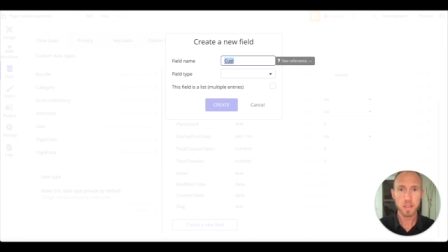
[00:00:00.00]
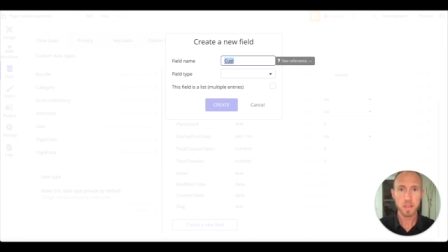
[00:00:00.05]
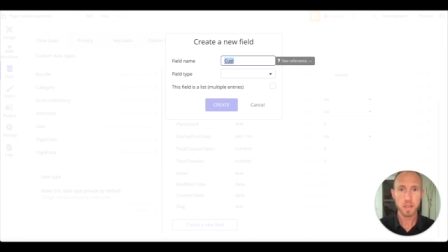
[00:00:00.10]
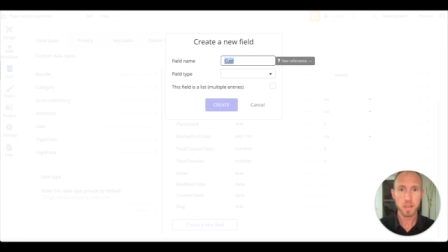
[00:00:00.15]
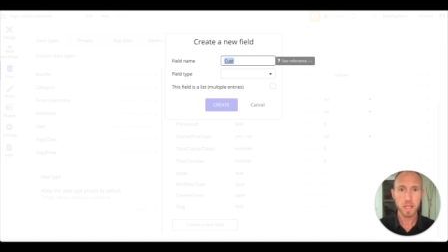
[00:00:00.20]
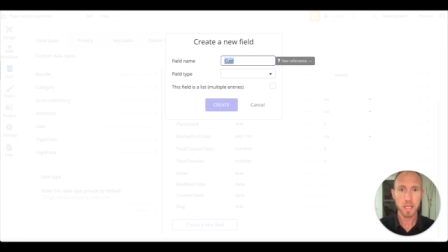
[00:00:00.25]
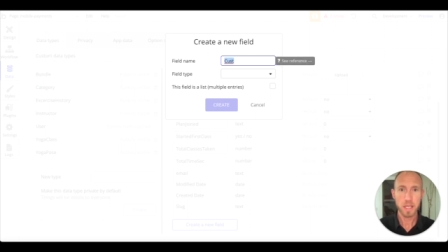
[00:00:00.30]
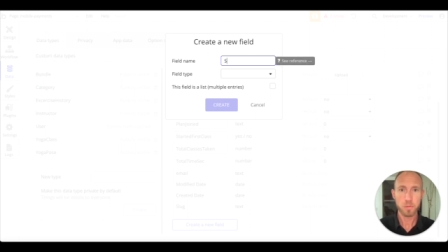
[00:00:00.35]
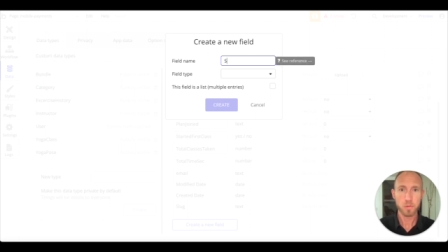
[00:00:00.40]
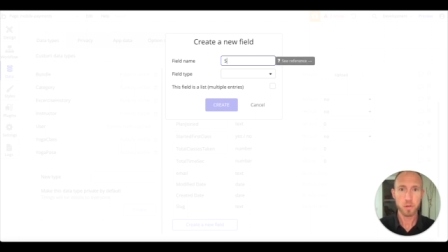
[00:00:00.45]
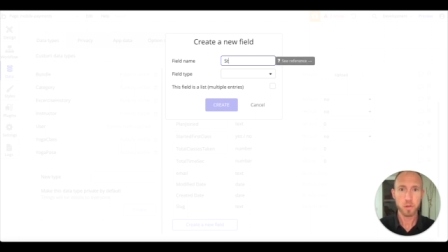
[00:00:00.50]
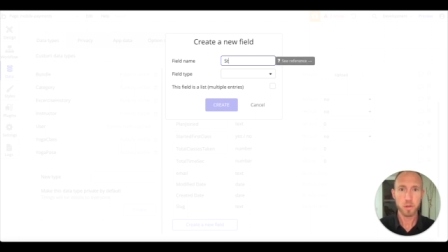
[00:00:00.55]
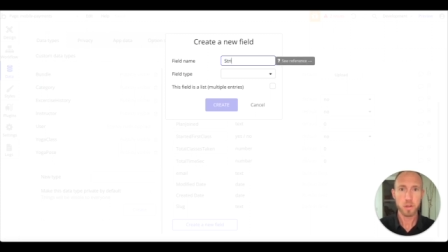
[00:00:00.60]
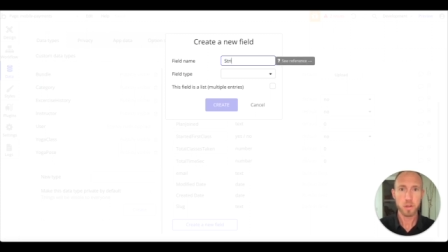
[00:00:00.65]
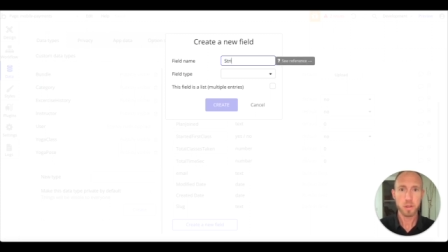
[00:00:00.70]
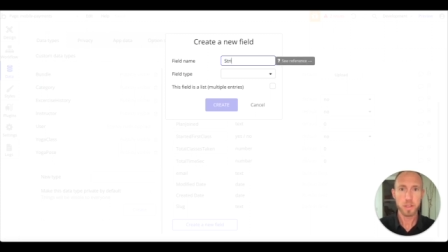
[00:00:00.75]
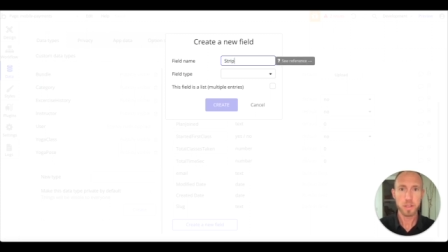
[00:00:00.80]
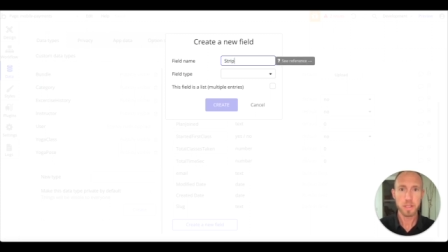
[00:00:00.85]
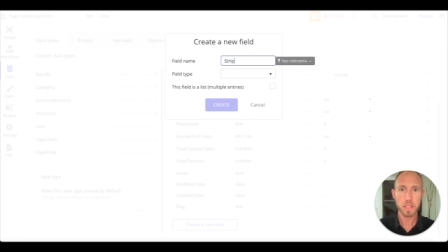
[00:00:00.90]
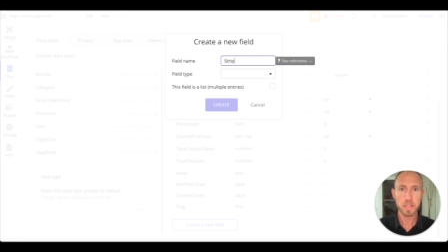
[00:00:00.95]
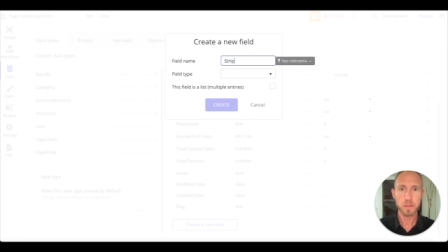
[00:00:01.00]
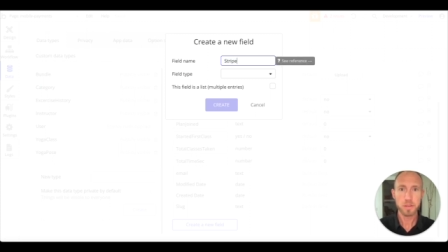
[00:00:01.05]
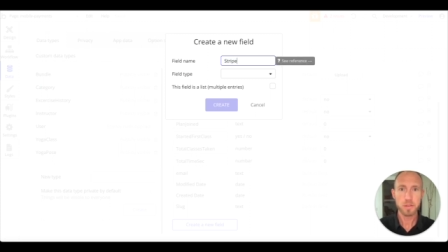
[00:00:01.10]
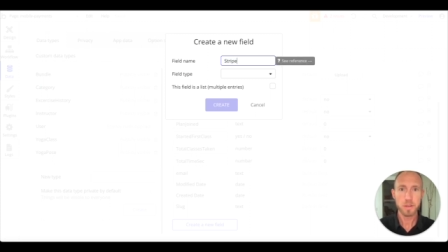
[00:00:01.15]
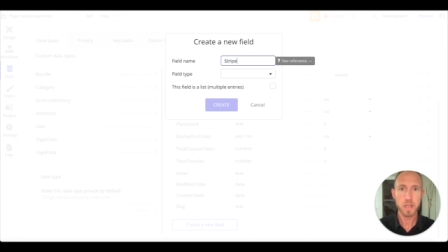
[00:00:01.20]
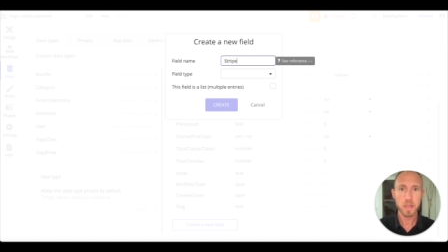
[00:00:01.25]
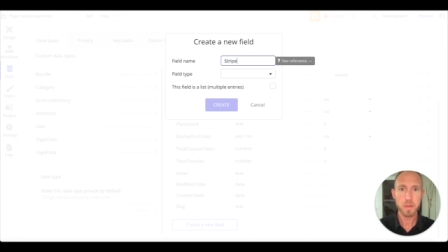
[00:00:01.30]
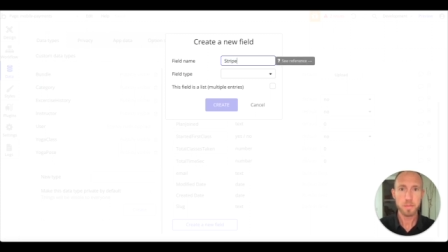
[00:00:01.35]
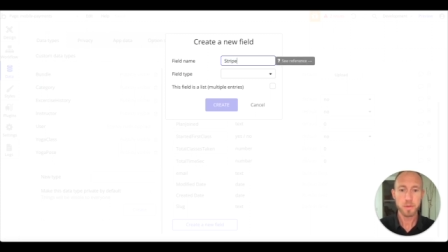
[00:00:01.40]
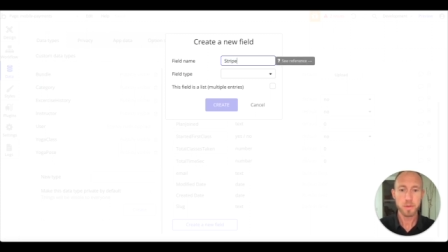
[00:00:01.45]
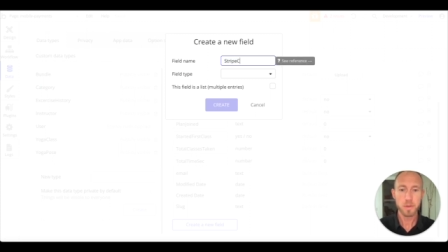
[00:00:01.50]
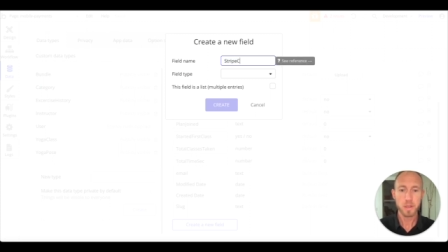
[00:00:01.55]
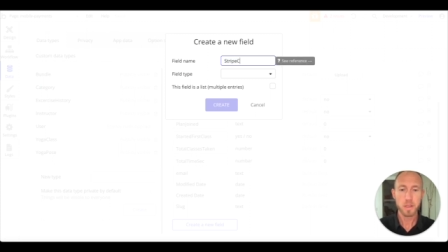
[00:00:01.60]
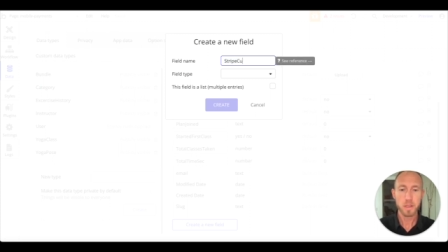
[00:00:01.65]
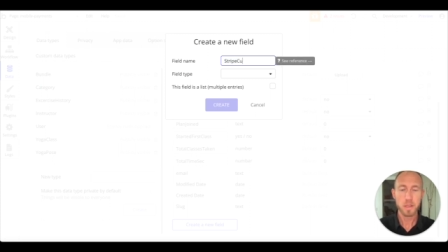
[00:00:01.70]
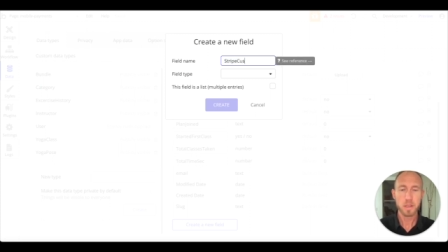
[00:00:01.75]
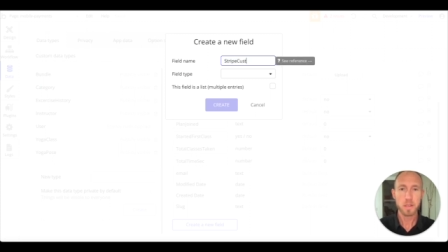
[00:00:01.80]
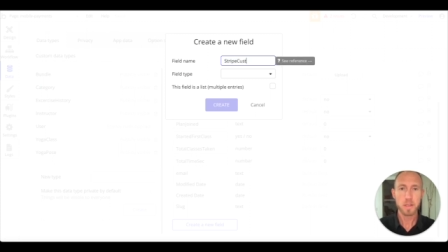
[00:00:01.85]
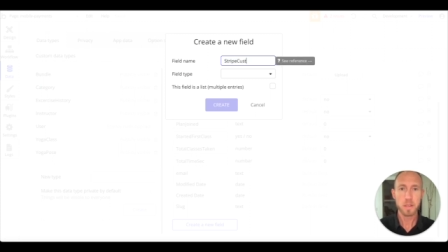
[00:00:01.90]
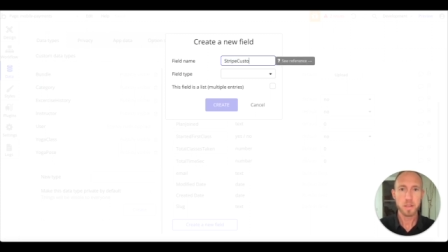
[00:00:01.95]
like we'll call it the Stripe
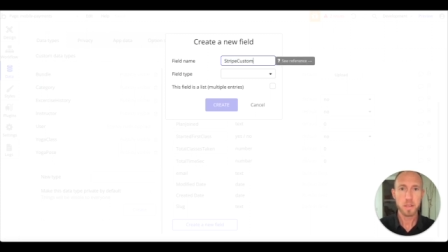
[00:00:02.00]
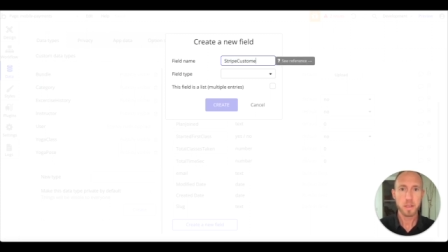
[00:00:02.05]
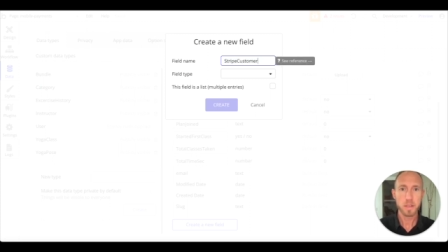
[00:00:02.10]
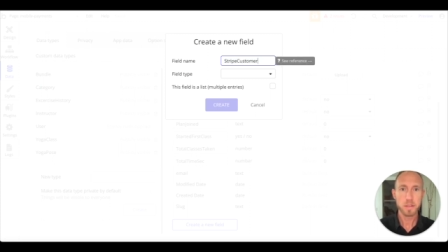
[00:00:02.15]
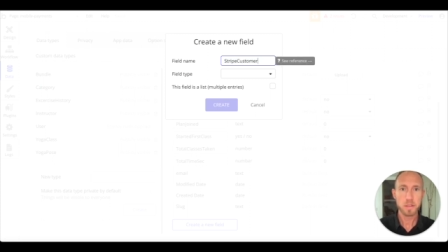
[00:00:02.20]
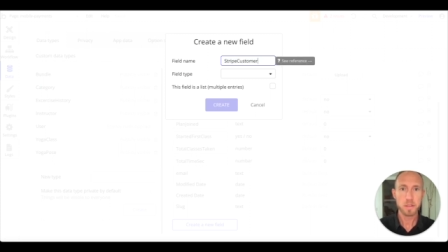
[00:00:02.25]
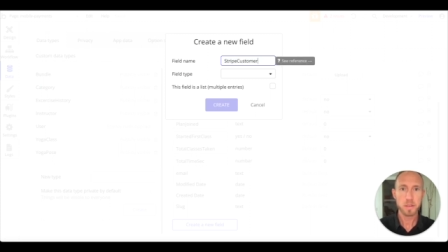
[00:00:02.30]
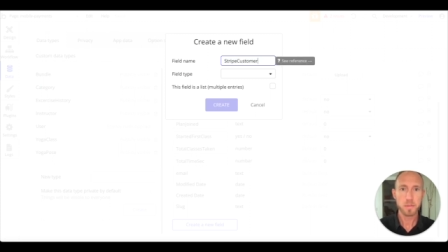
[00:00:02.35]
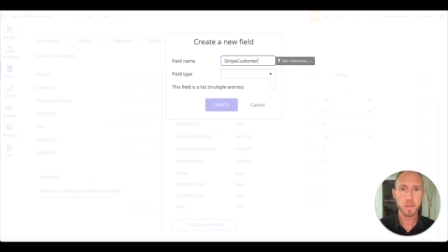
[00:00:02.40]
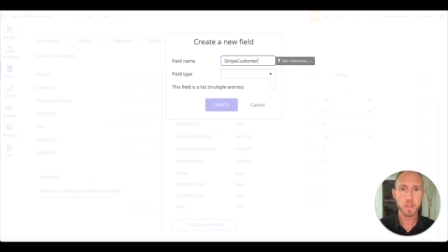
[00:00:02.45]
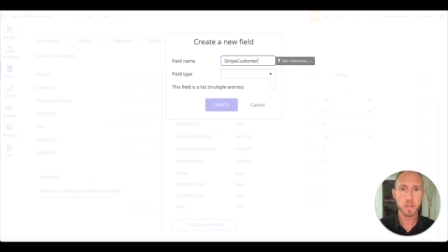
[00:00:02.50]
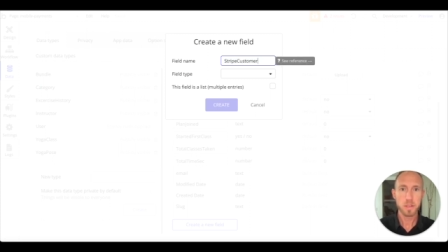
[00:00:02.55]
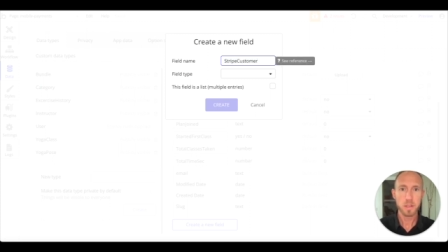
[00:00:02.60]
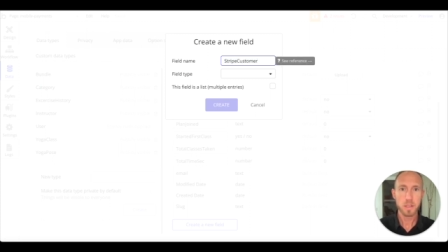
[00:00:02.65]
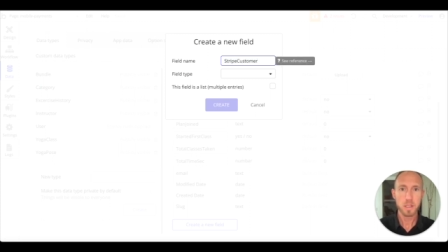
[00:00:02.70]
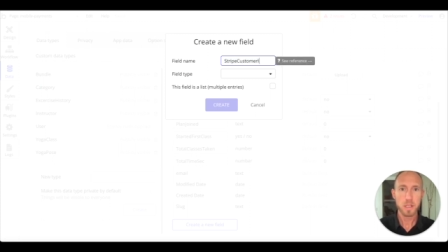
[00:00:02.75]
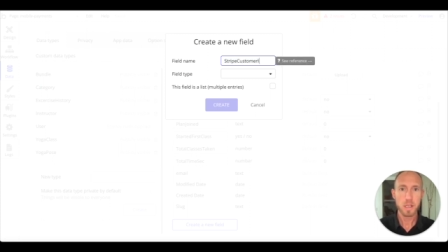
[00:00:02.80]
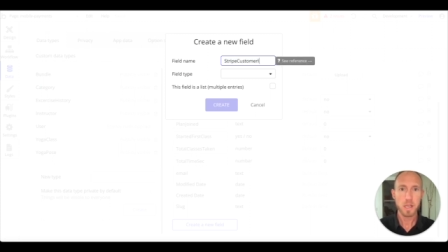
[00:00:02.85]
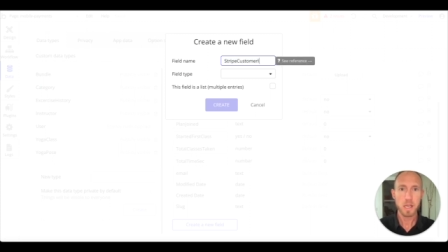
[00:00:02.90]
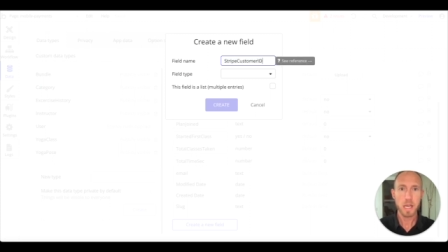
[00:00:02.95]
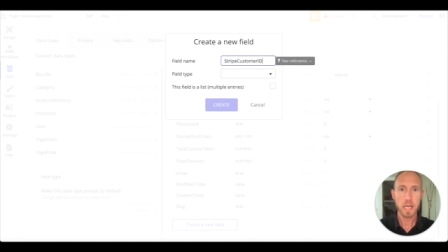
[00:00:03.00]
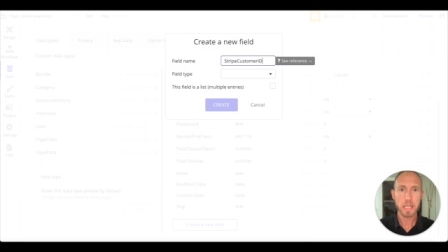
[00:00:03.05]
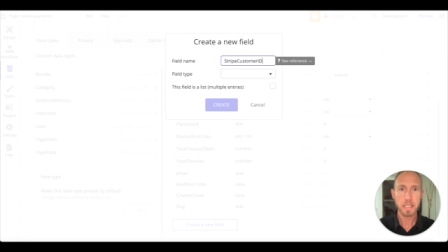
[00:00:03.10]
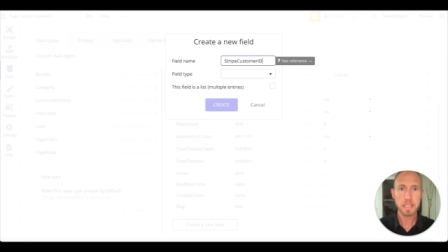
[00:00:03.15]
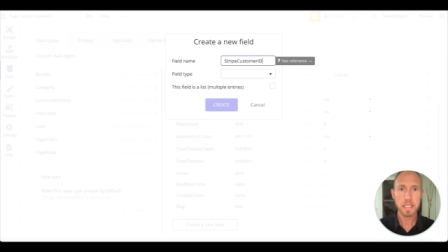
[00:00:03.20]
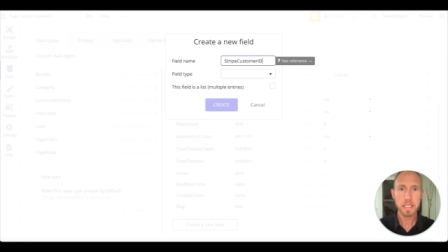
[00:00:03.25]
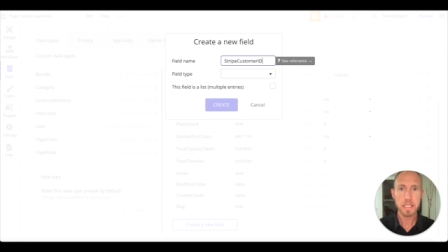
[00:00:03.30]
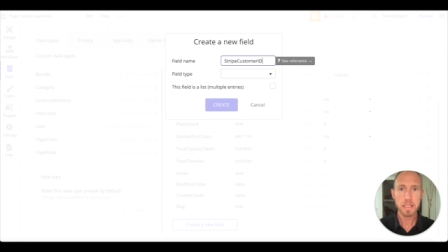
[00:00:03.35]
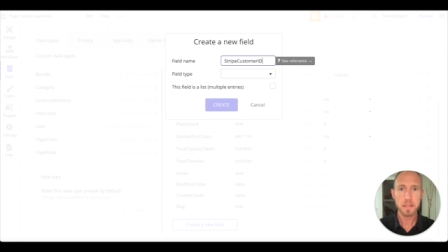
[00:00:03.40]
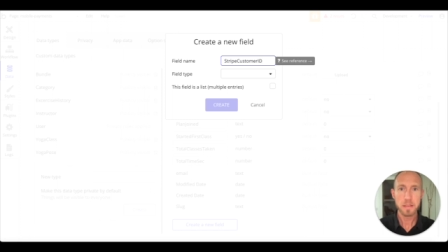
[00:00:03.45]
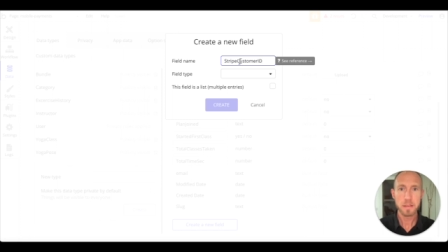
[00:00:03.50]
customer ID.